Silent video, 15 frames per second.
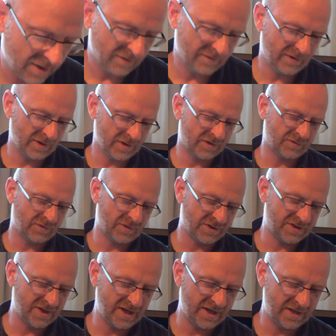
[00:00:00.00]
verse
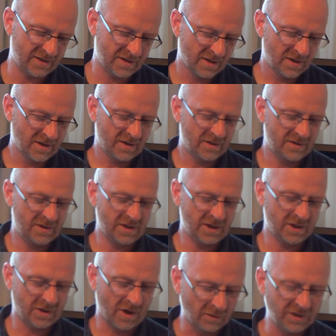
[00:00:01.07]
14 that
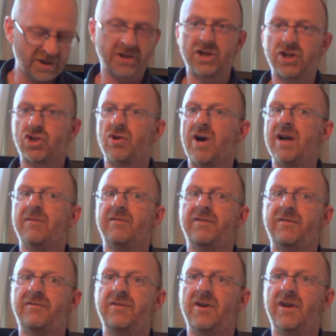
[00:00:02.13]
you're only going to triumph
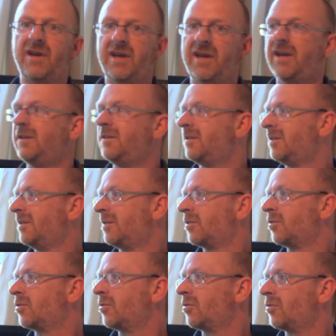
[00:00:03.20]
if you're in
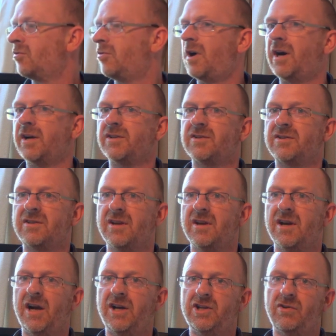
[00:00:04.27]
Christ.
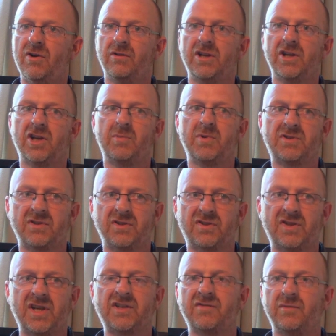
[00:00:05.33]
And you're only going to be
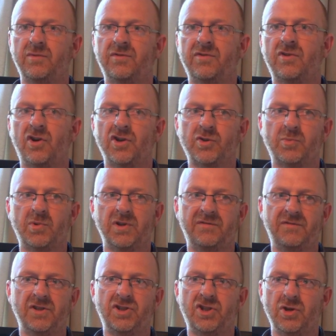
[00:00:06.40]
successful with the gospel
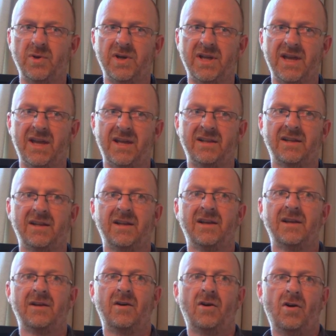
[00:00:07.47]
if you're doing it
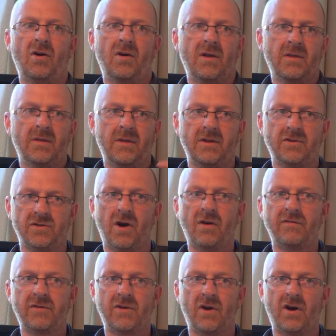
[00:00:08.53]
that's
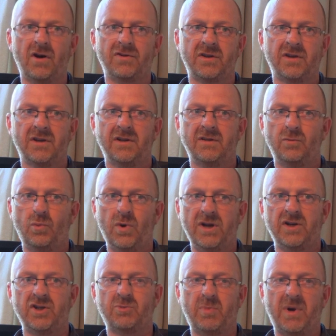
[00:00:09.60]
of God,
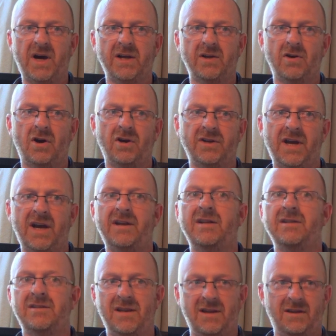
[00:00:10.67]
witnessed by God, and
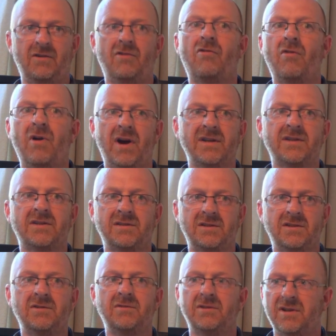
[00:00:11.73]
it's in Christ.
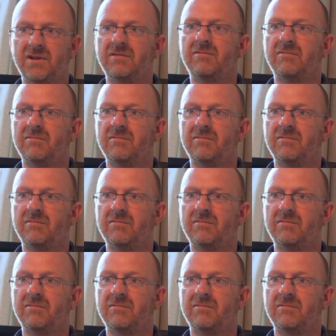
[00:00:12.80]
You're doing it